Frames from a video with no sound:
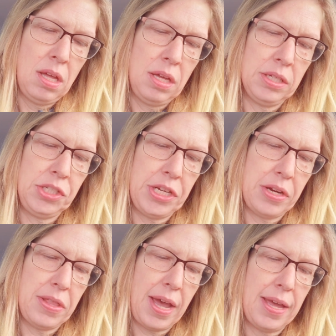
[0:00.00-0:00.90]
and
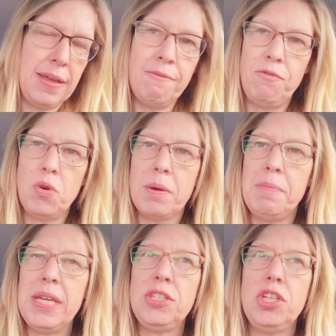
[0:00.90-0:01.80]
share that
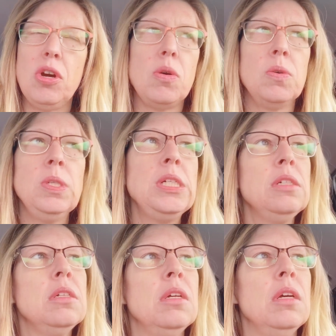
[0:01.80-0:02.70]

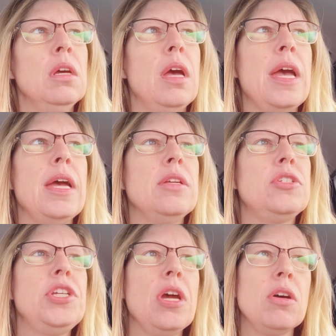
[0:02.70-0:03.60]
information. And
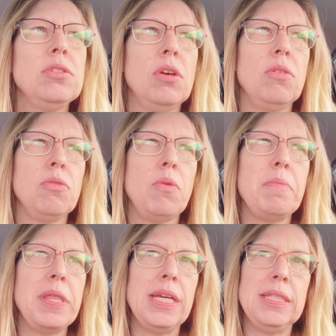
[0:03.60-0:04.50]
she also, the
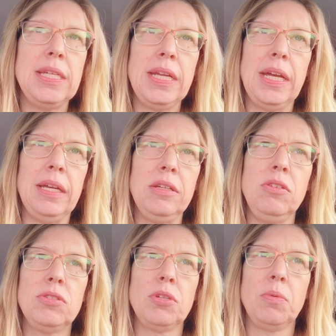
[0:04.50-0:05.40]
woman that did it,
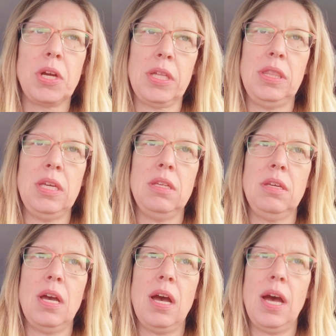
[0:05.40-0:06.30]
used to work at
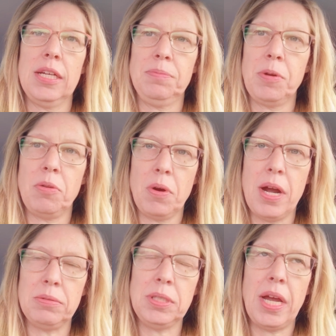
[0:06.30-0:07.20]
the hospital where
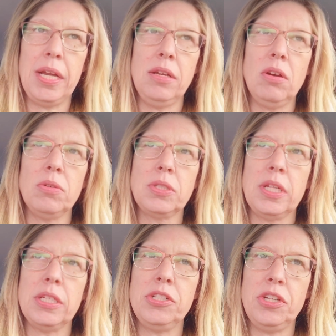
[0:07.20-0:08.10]
I was
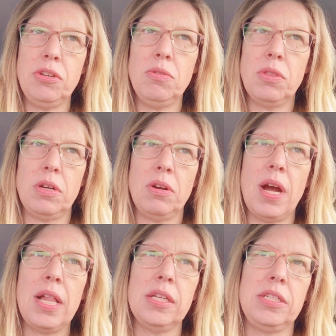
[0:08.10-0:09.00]
diagnosed, and she knew the
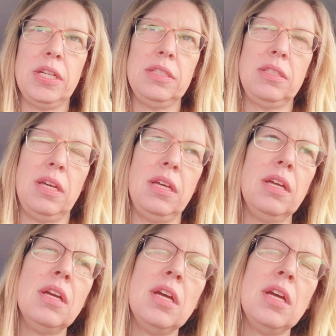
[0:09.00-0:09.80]
neurologist that